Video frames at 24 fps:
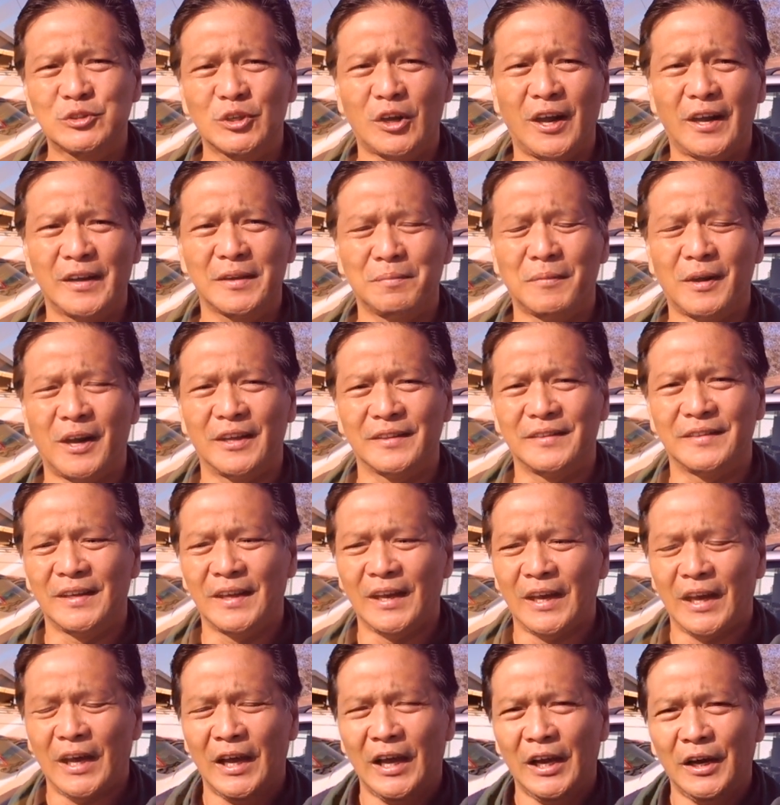to Automod.
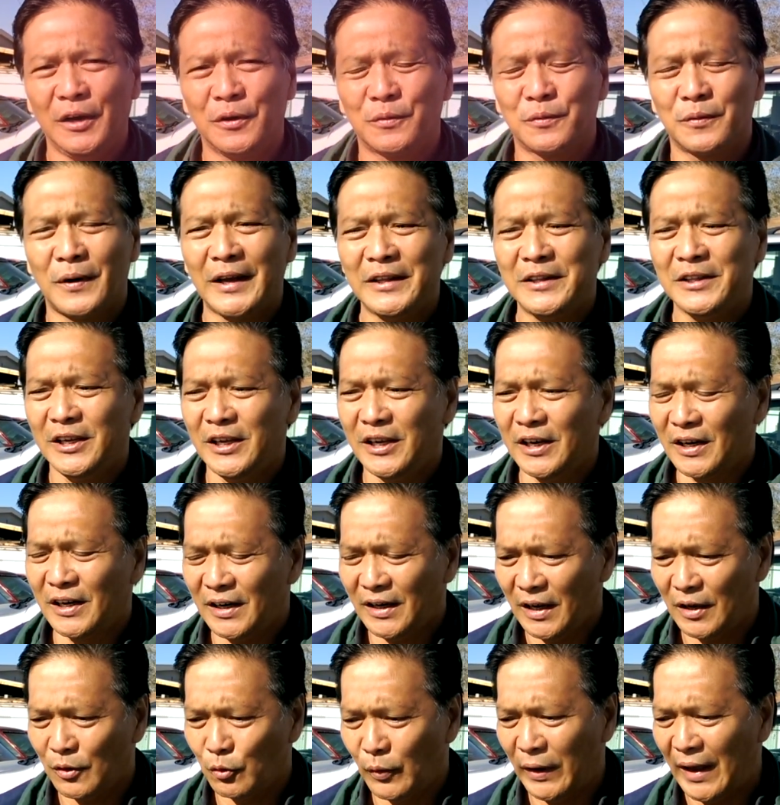Right here,
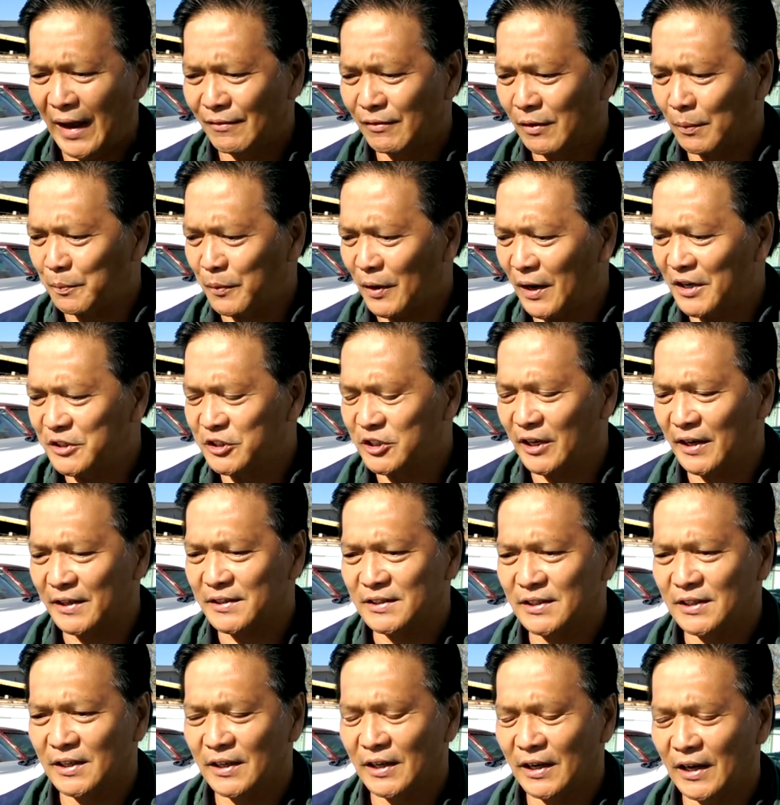we have a
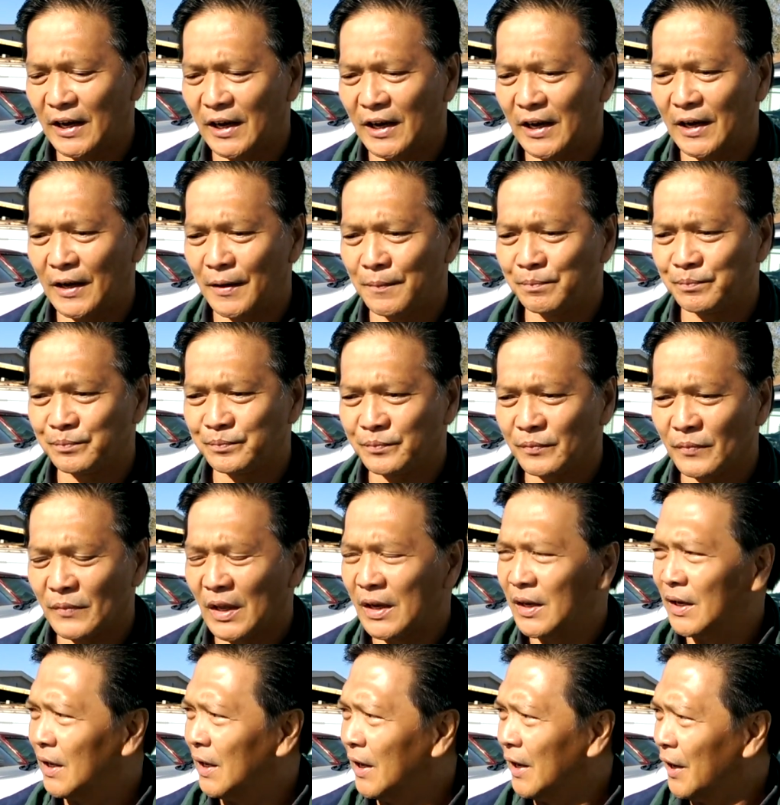project.
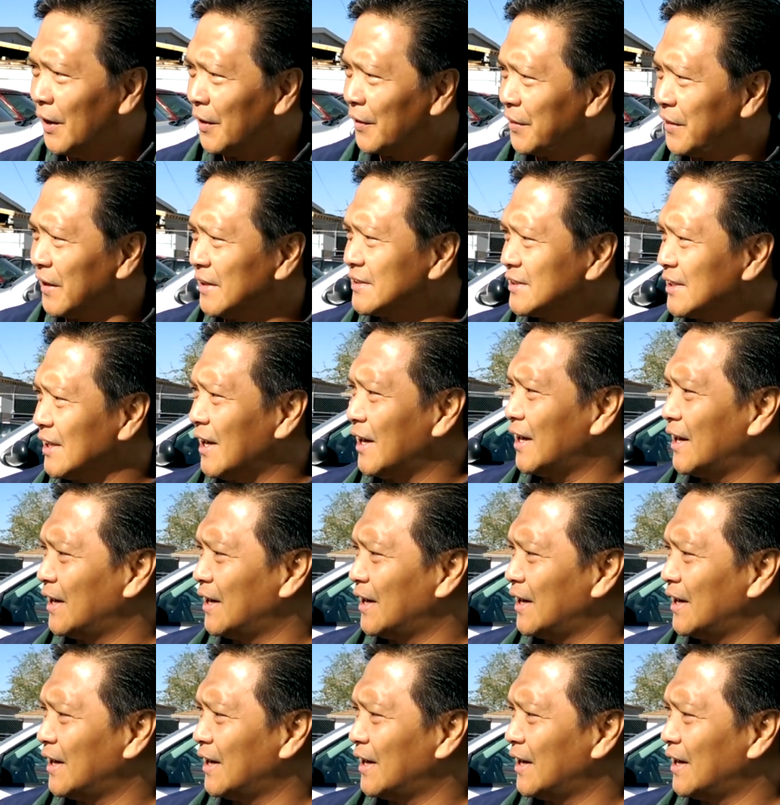This